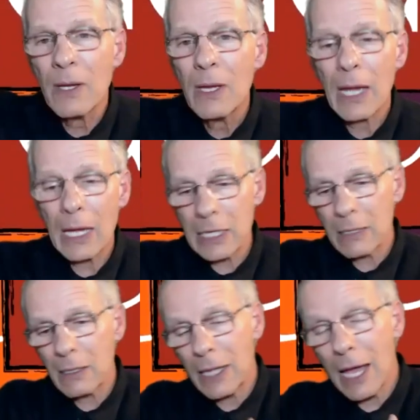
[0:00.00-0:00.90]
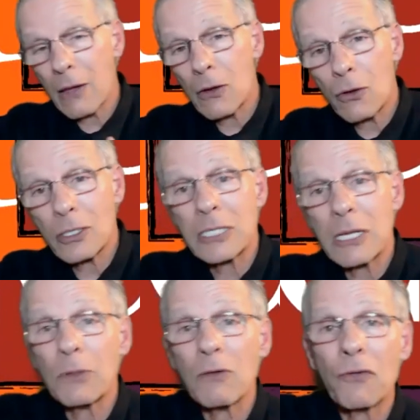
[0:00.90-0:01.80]
And then La Llorona's
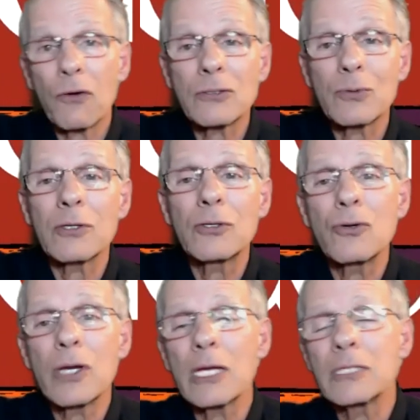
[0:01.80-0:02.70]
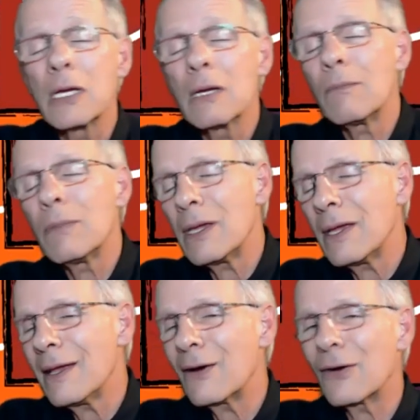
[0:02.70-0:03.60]
deep in the forest with the two kids.
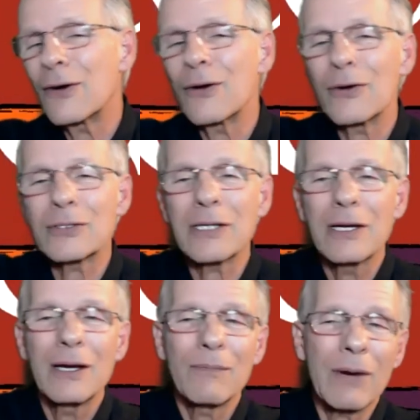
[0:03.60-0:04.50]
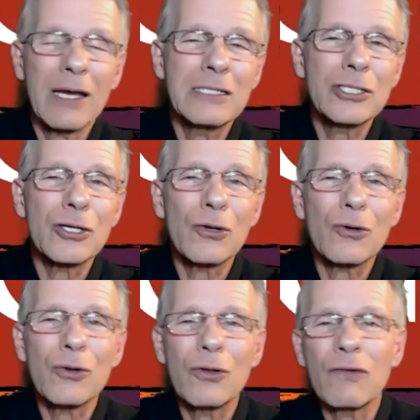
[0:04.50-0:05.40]
Mijos, my
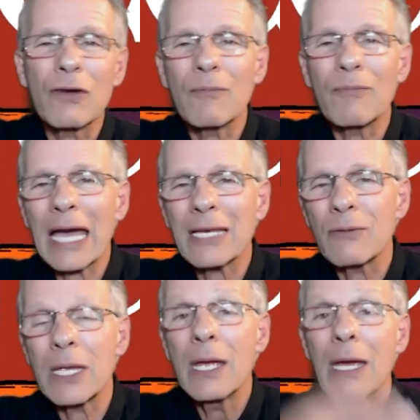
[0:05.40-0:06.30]
children, you come back to me.